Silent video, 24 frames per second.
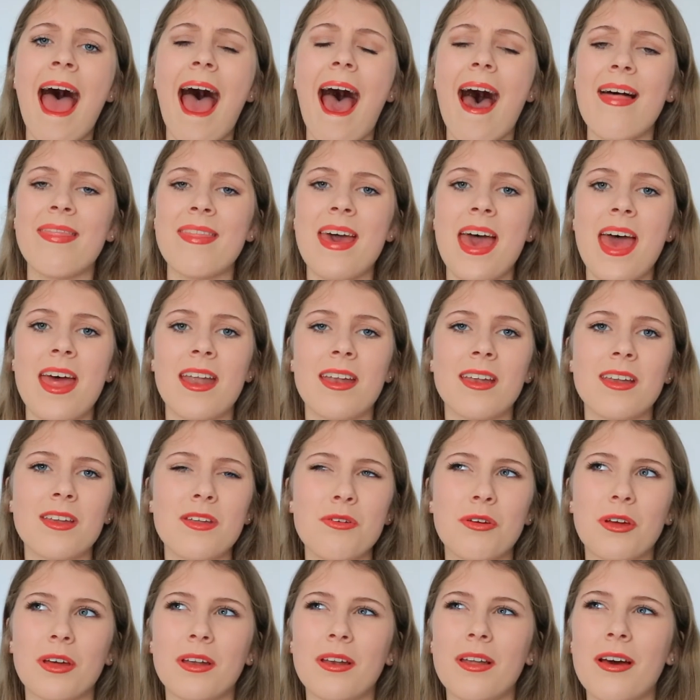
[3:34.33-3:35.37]
and then
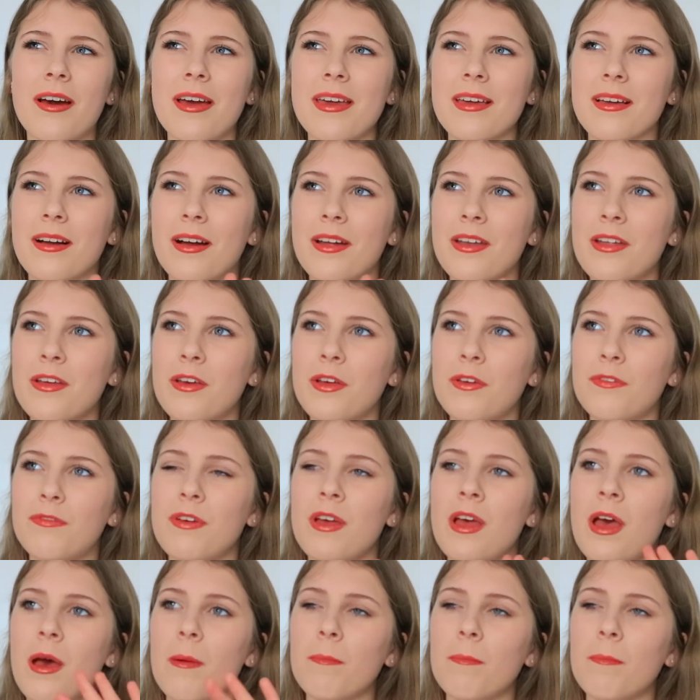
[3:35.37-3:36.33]
you can like kind of